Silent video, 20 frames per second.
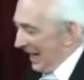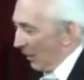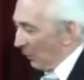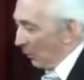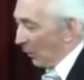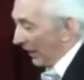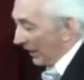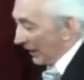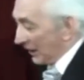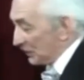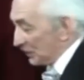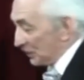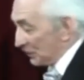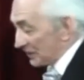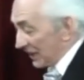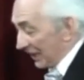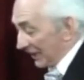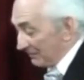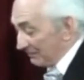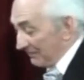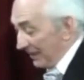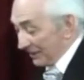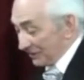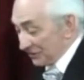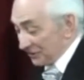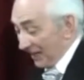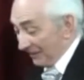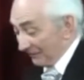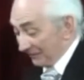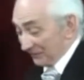what I can do is I can make it
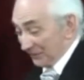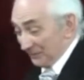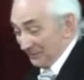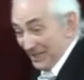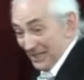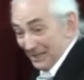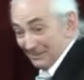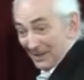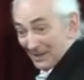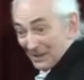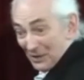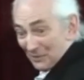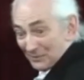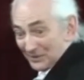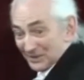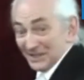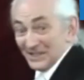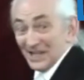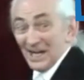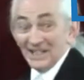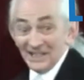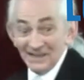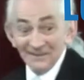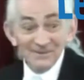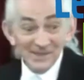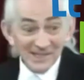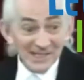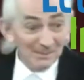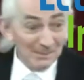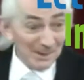travel from here back over to there
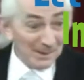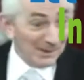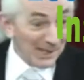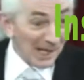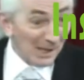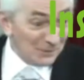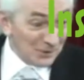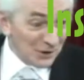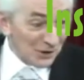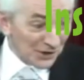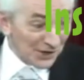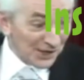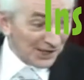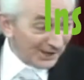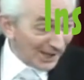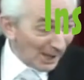invisibly without touching it.